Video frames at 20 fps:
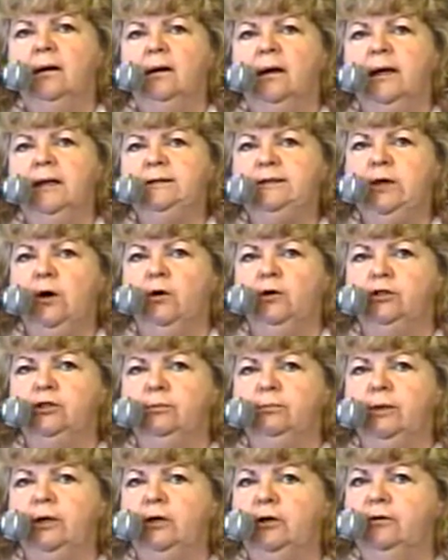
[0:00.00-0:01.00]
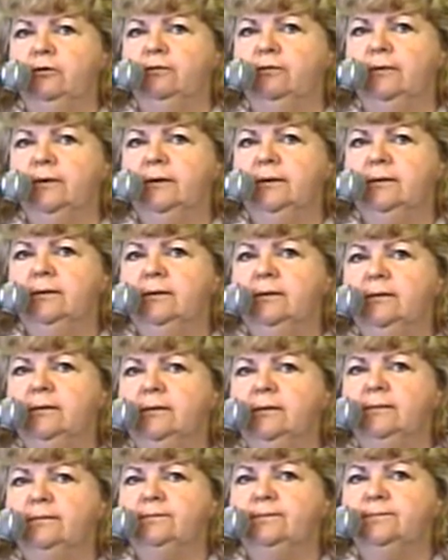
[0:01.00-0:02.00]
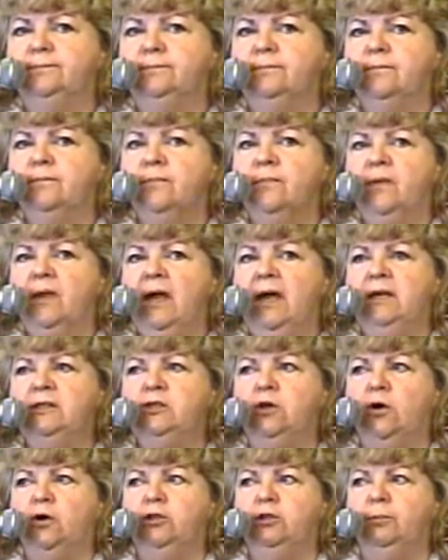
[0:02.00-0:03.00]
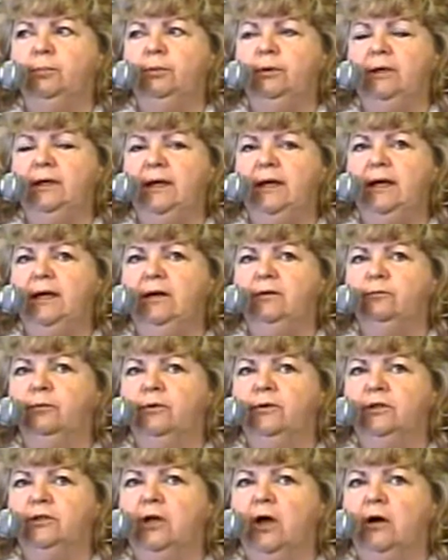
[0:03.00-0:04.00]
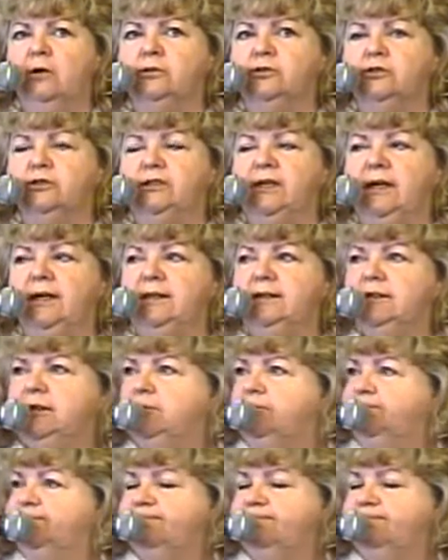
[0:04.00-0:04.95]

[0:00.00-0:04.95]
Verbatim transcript: it's hard to move it's hard to believe when the doctor says,